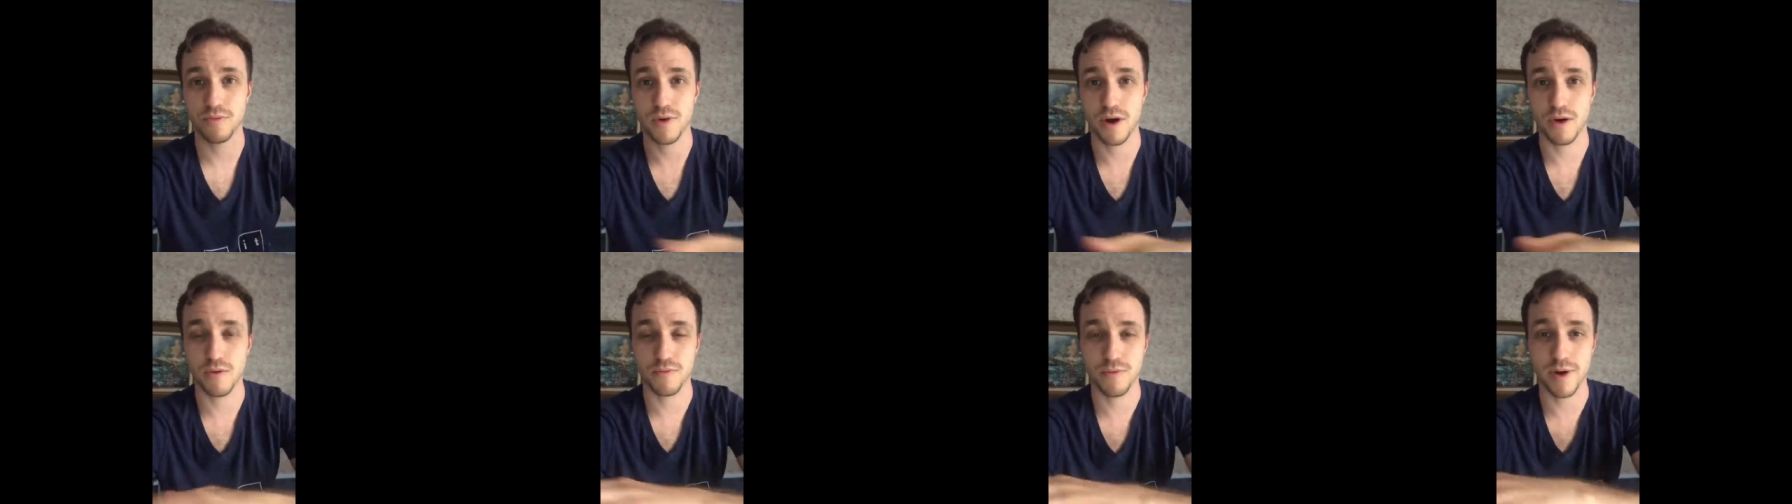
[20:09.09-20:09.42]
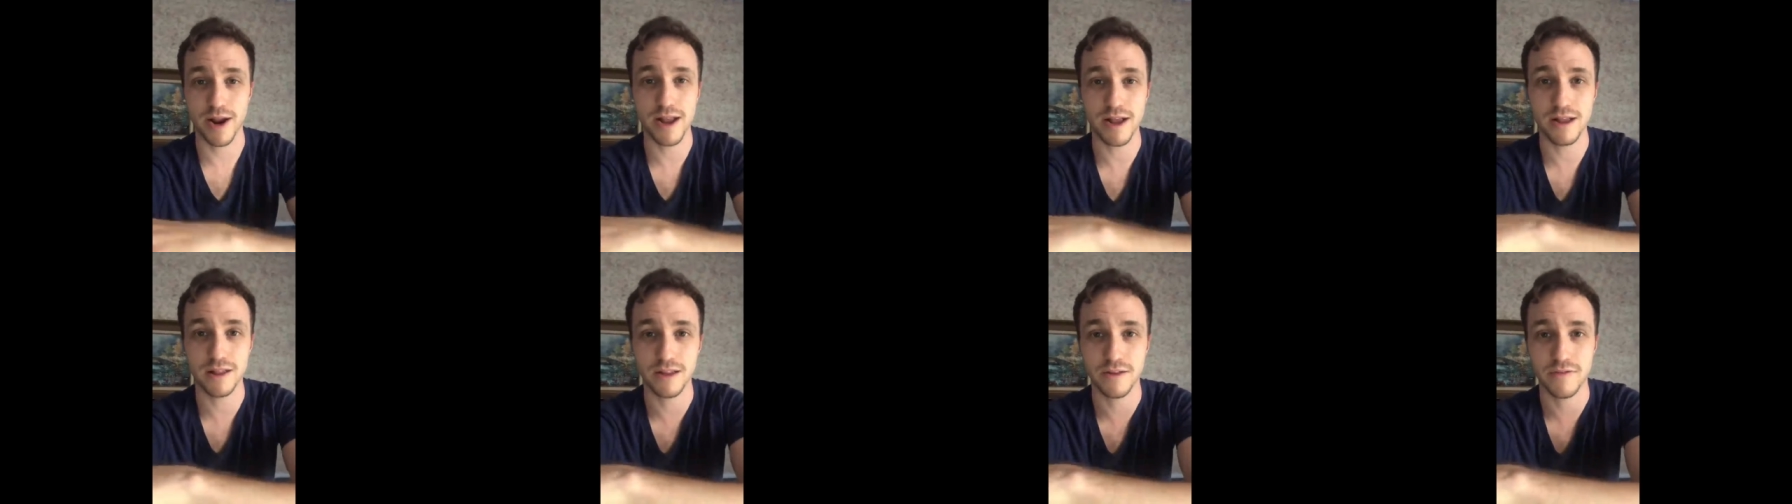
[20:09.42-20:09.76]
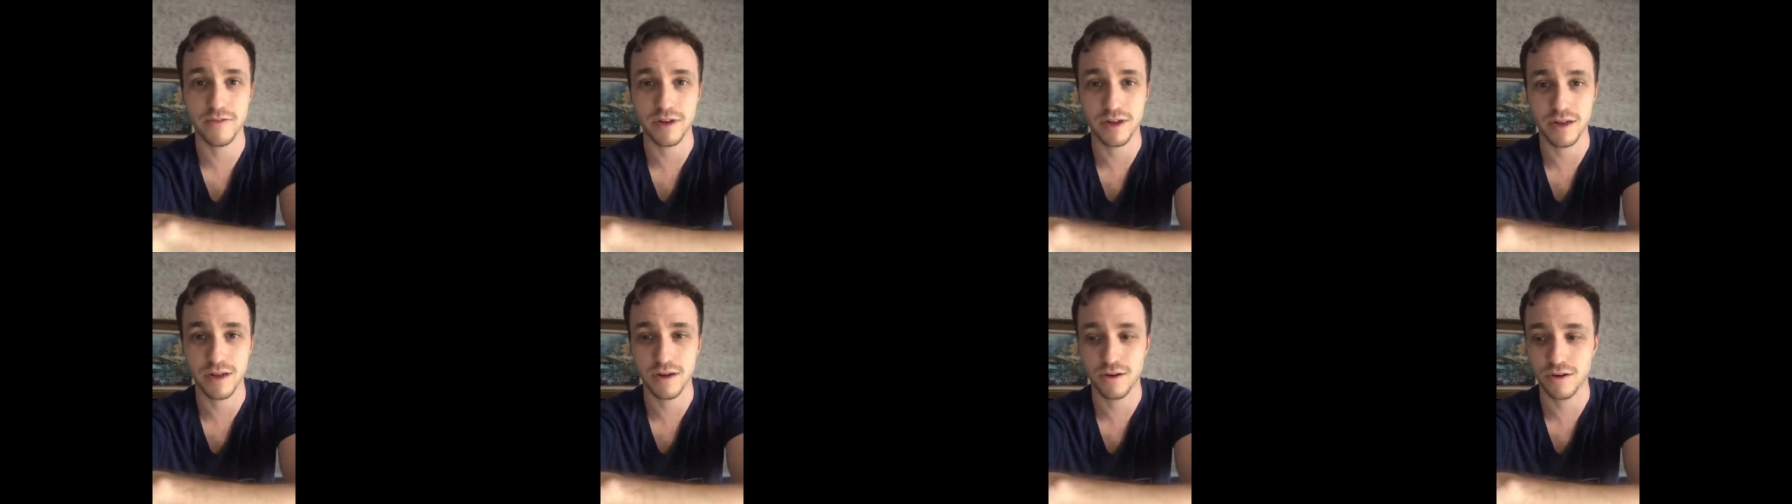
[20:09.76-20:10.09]
a rail of
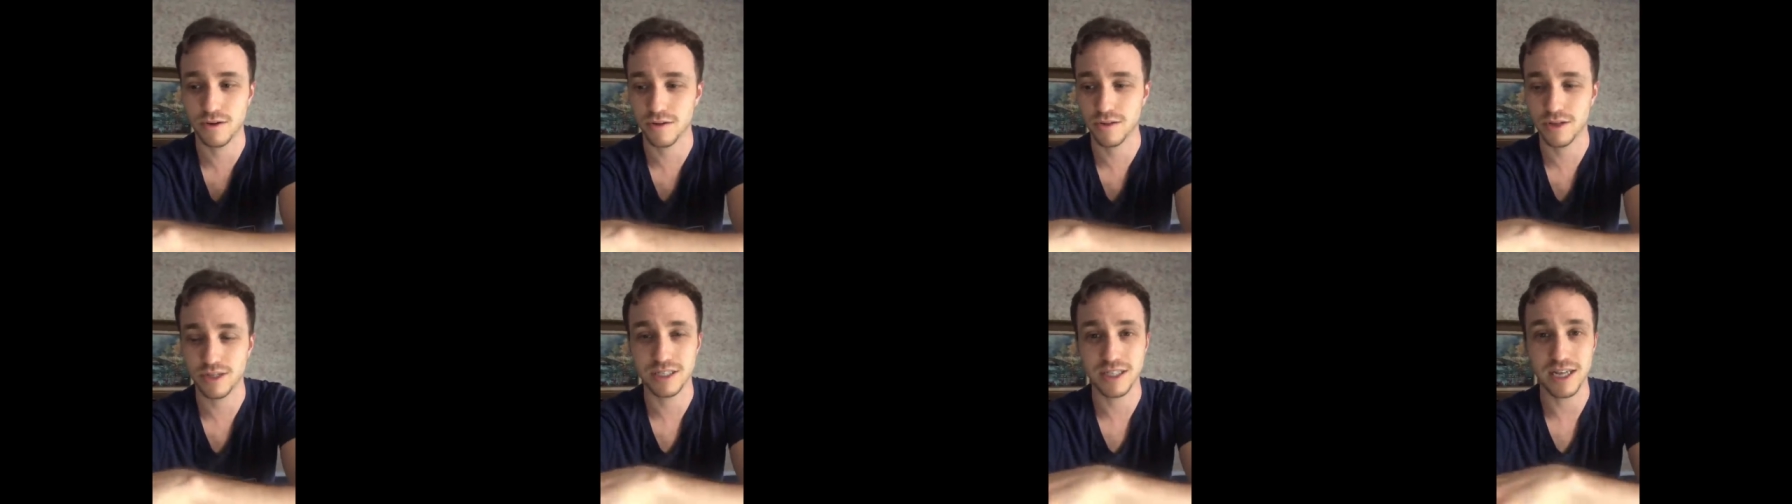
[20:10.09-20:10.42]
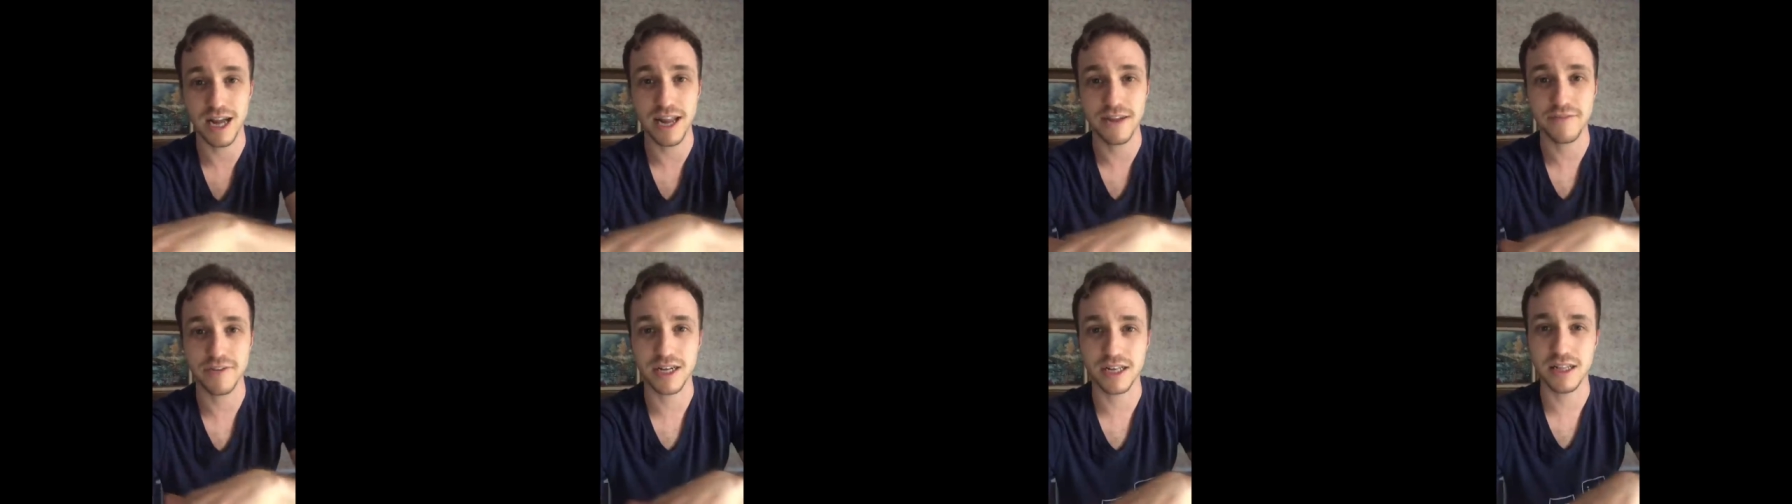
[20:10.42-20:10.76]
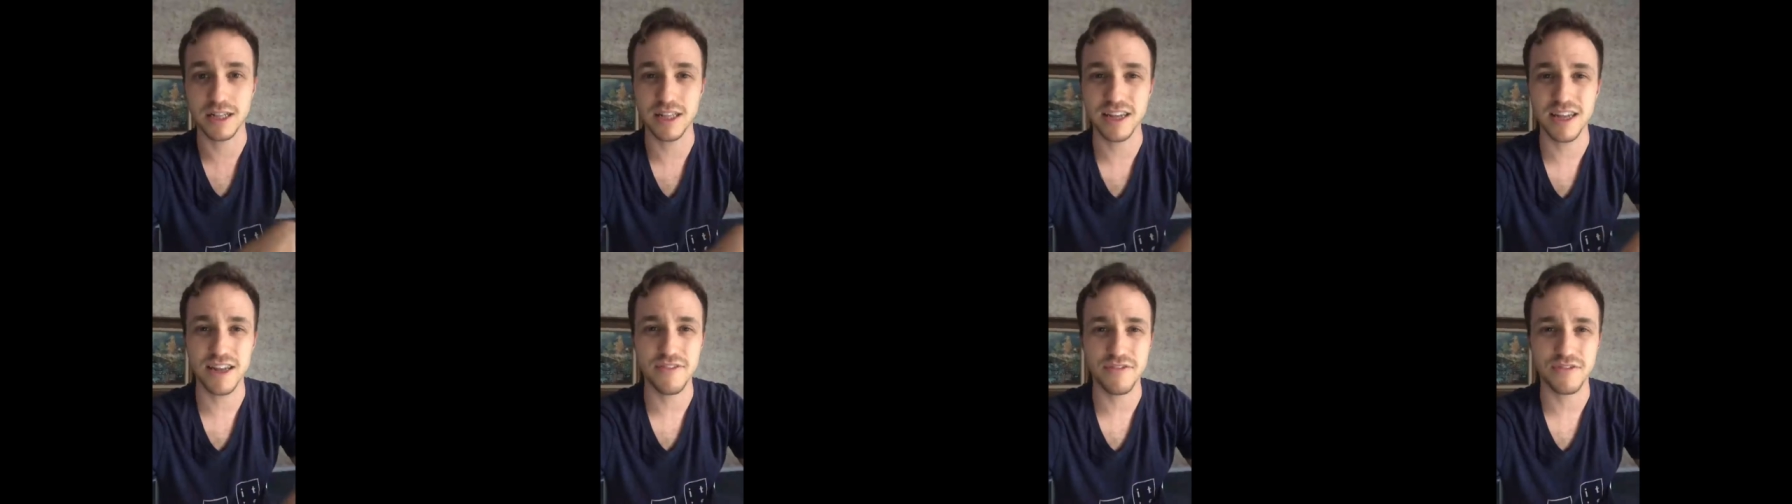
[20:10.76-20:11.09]
a or the side of a
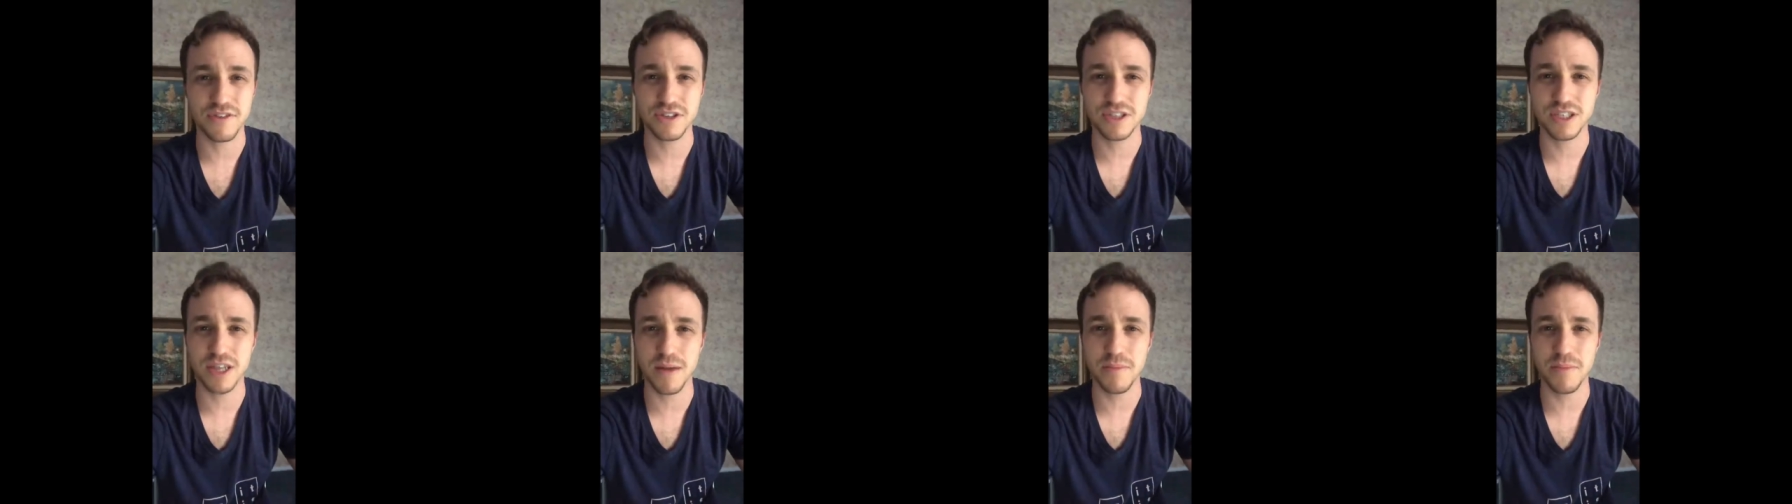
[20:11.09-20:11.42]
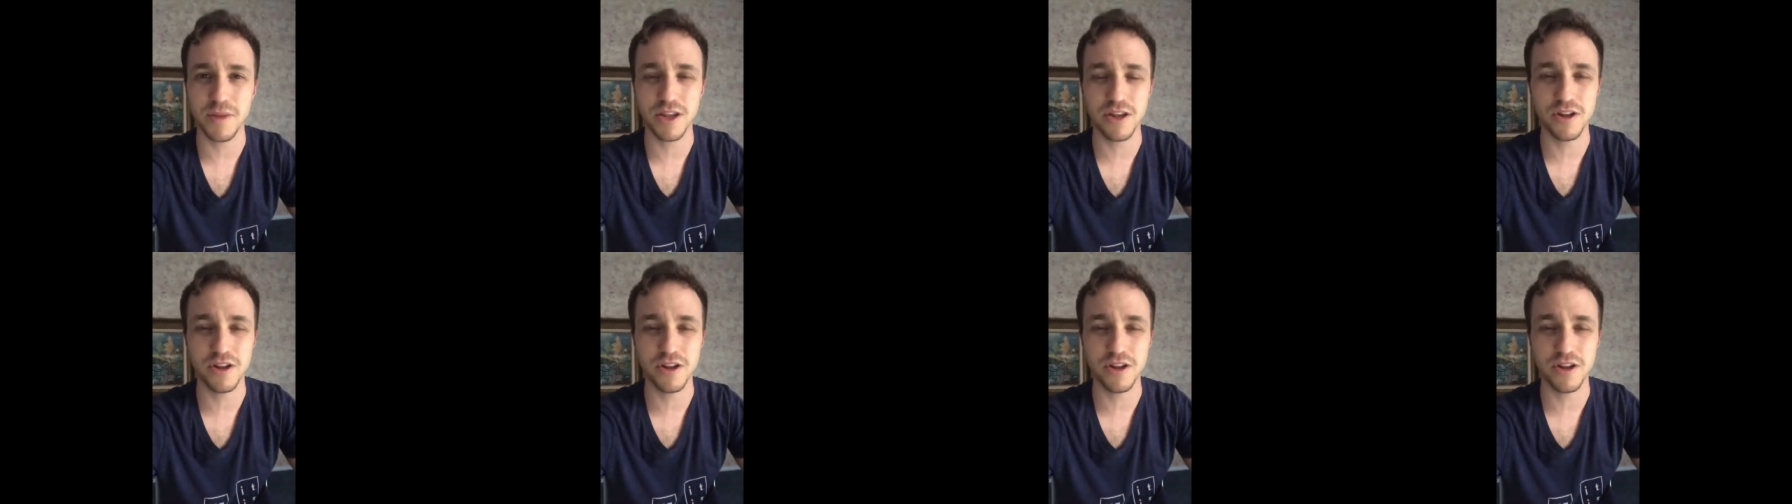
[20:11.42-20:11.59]
cliff or something.